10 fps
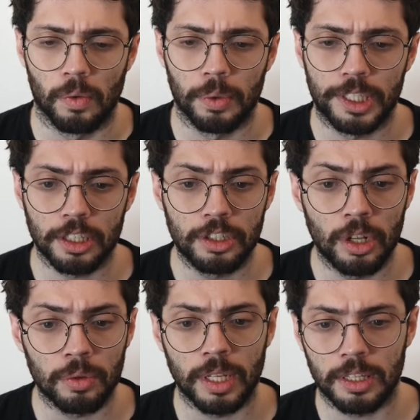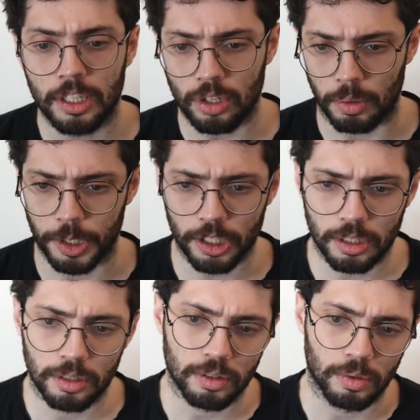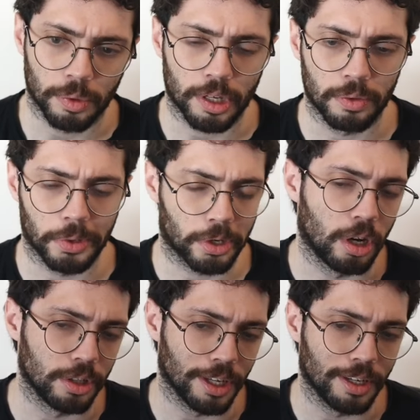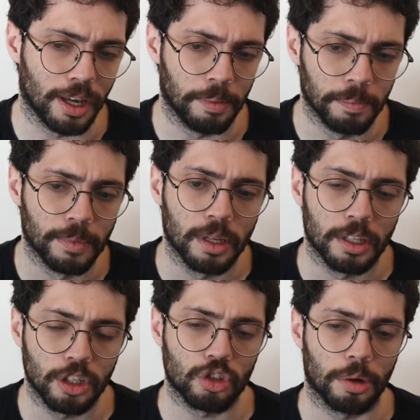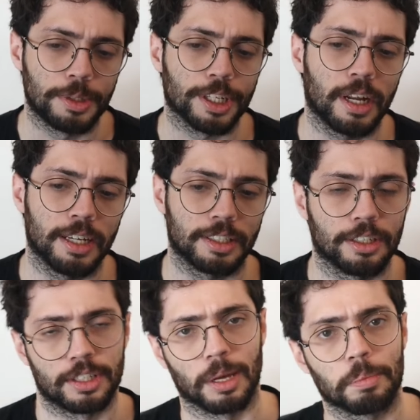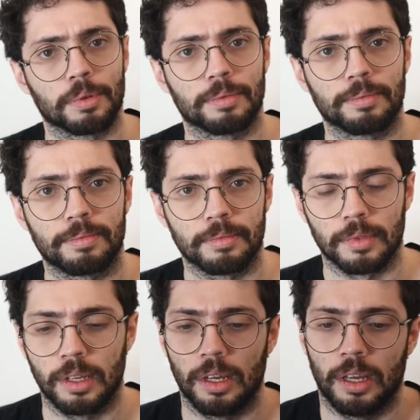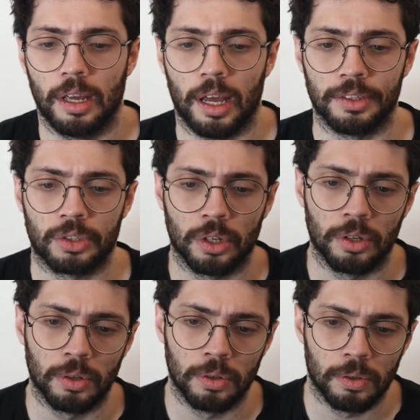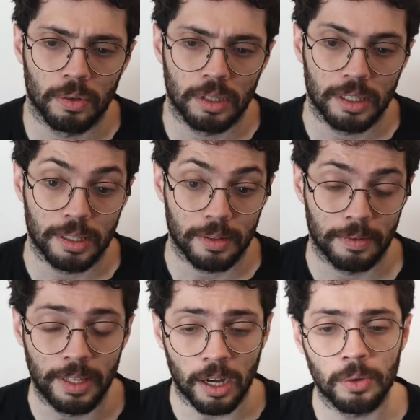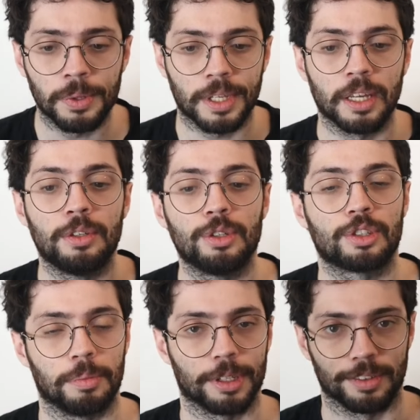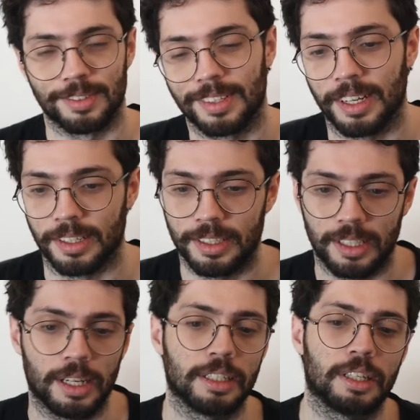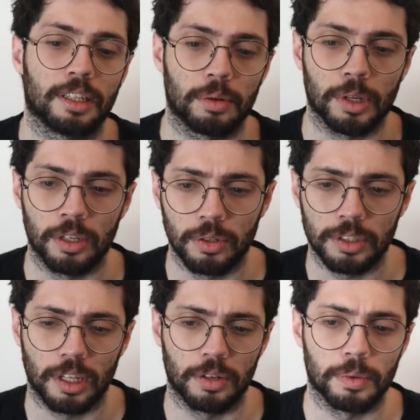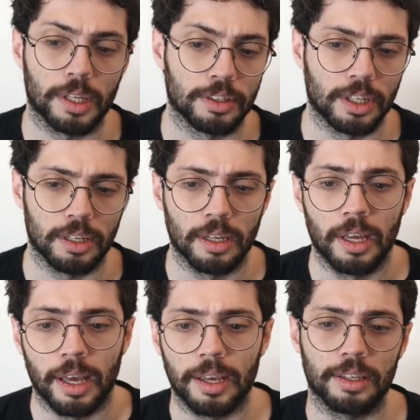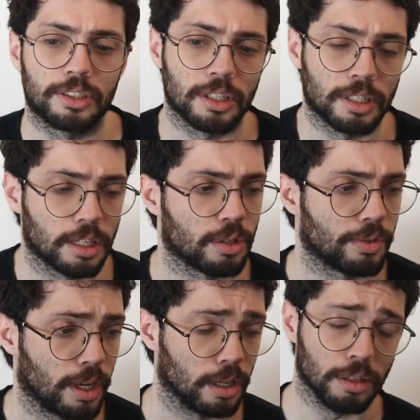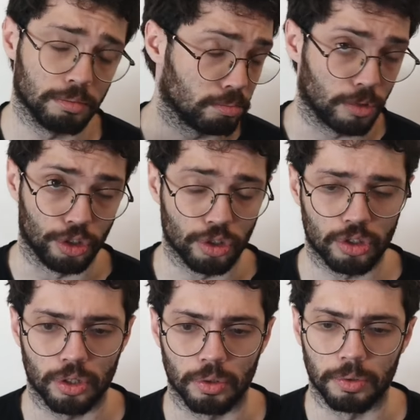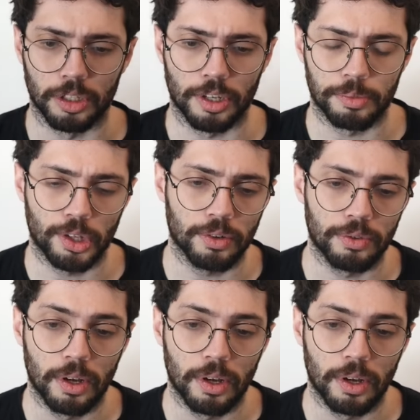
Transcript: We just know that this object, we're calling it M, this object has this type. And so now we can do something. And the nice thing that we can do is that we can say, hey, it's the size of A, this is still the same stuff,